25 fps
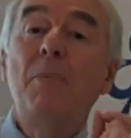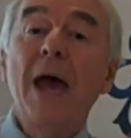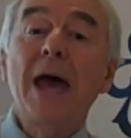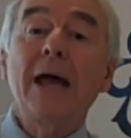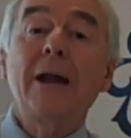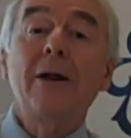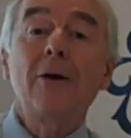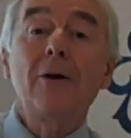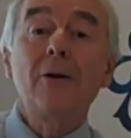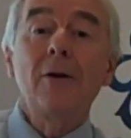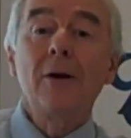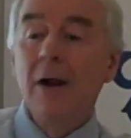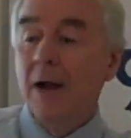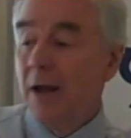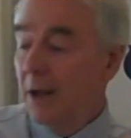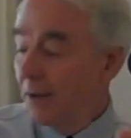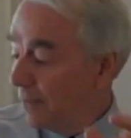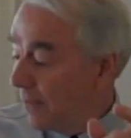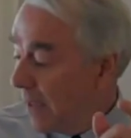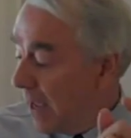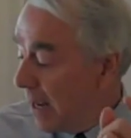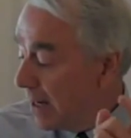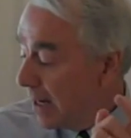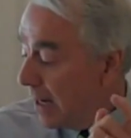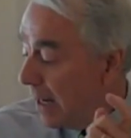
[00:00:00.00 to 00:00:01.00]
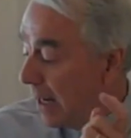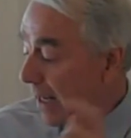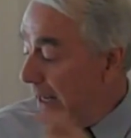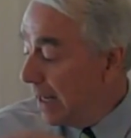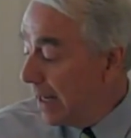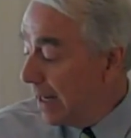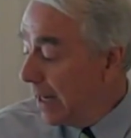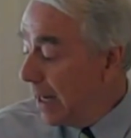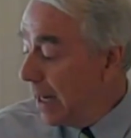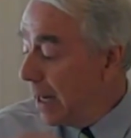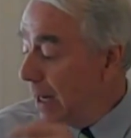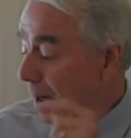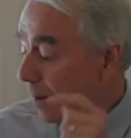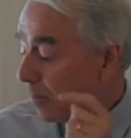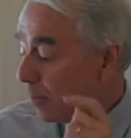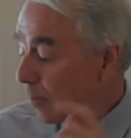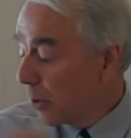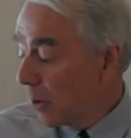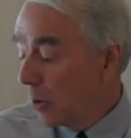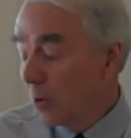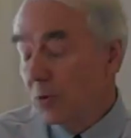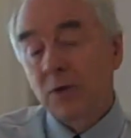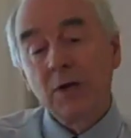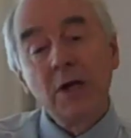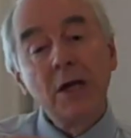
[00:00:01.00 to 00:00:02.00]
better than any
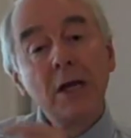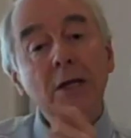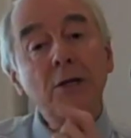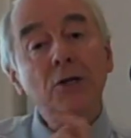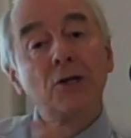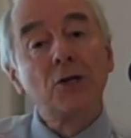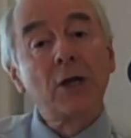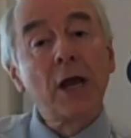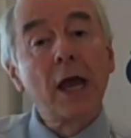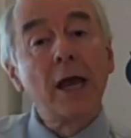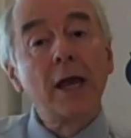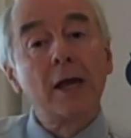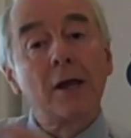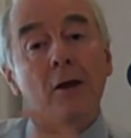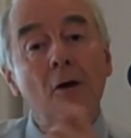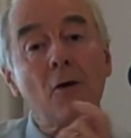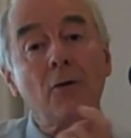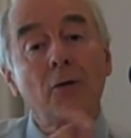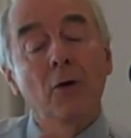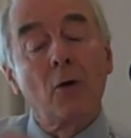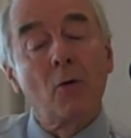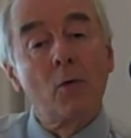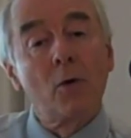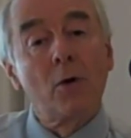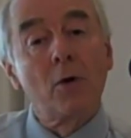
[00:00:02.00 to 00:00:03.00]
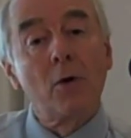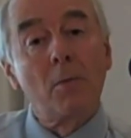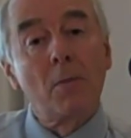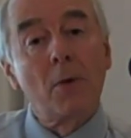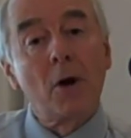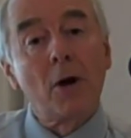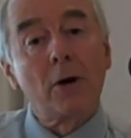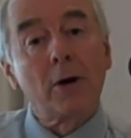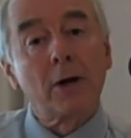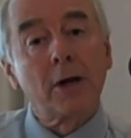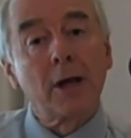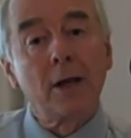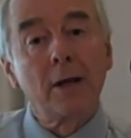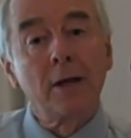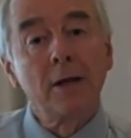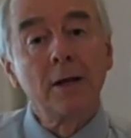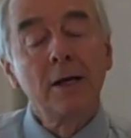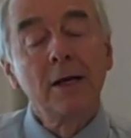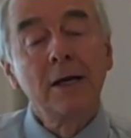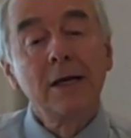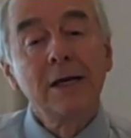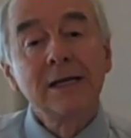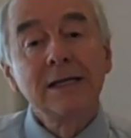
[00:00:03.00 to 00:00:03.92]
protein shake on the world market.